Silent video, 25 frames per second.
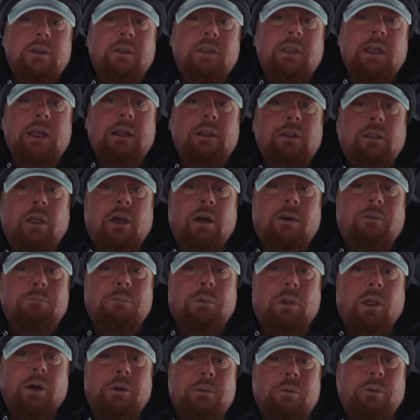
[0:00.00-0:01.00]
They love
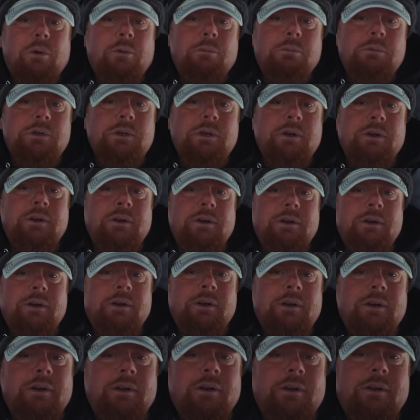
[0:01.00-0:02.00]
bloodworms.
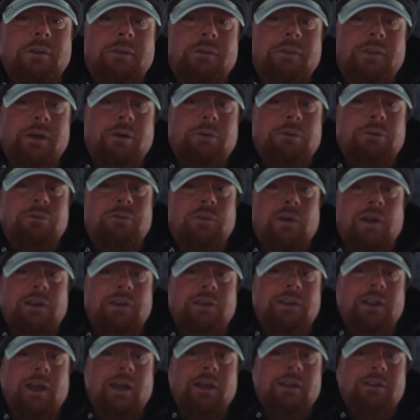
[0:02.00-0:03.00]
That was
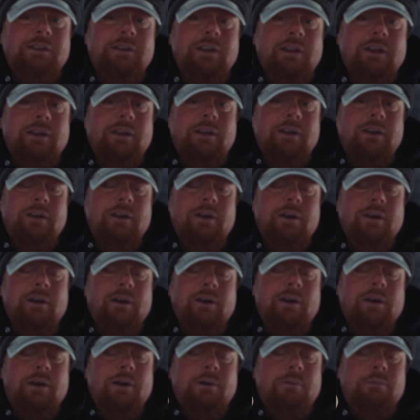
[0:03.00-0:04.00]
fantastic.
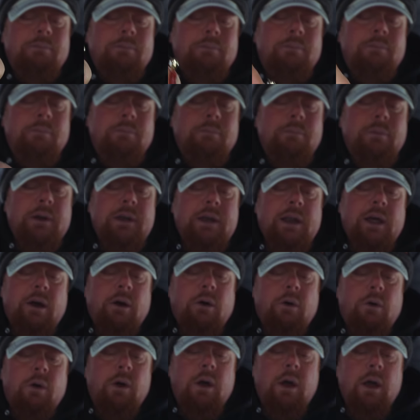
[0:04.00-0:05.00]
Um, but
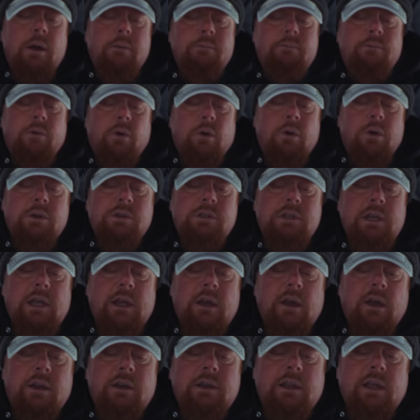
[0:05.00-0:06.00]
now I'm
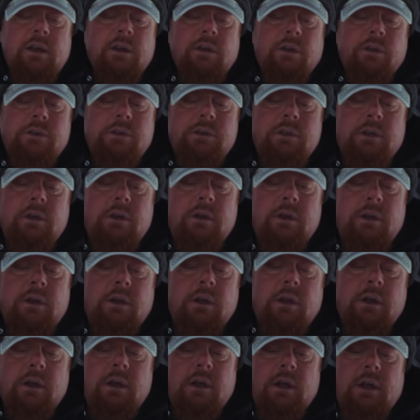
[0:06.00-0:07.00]
focusing on gills.
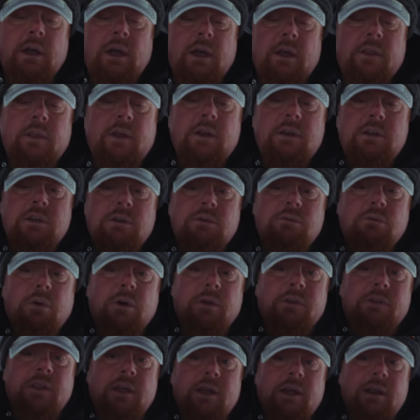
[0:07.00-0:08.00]
And they just
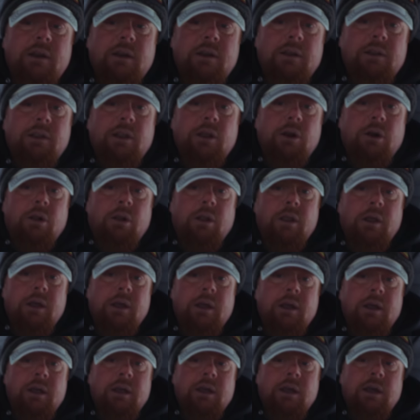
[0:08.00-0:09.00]
want that little
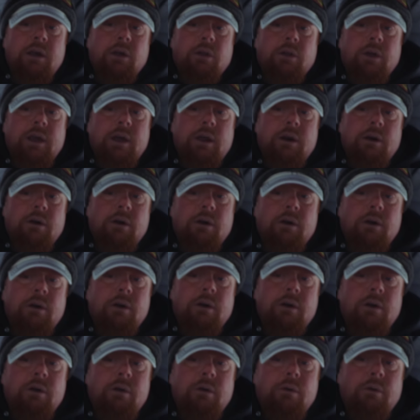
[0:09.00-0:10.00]
gill getter
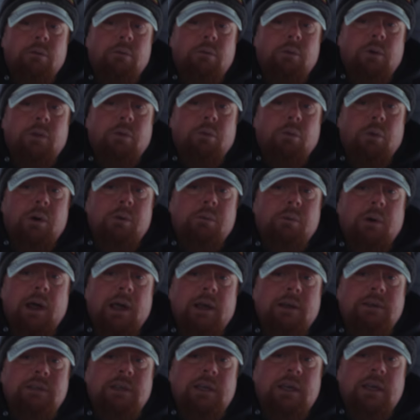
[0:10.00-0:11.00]
with one
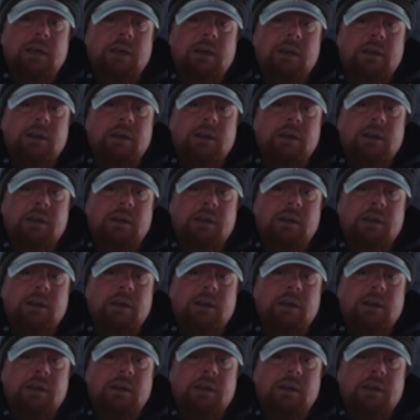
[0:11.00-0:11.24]
waxy.